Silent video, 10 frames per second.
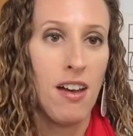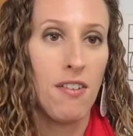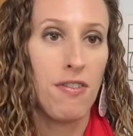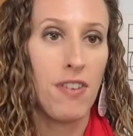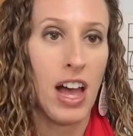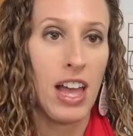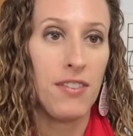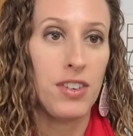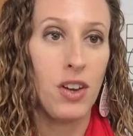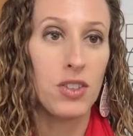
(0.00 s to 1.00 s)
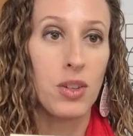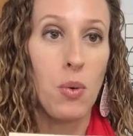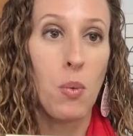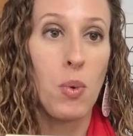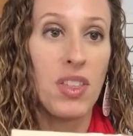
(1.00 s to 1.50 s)
5 notes
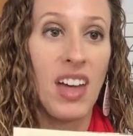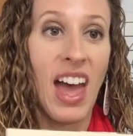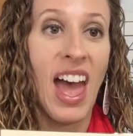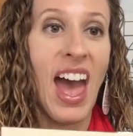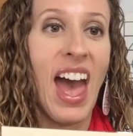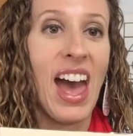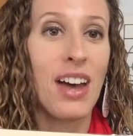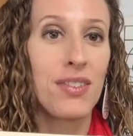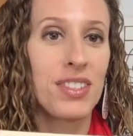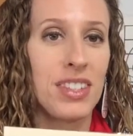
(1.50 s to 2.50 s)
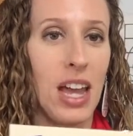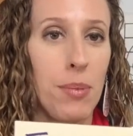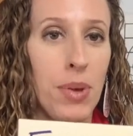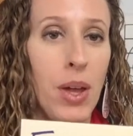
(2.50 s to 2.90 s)
with a half step.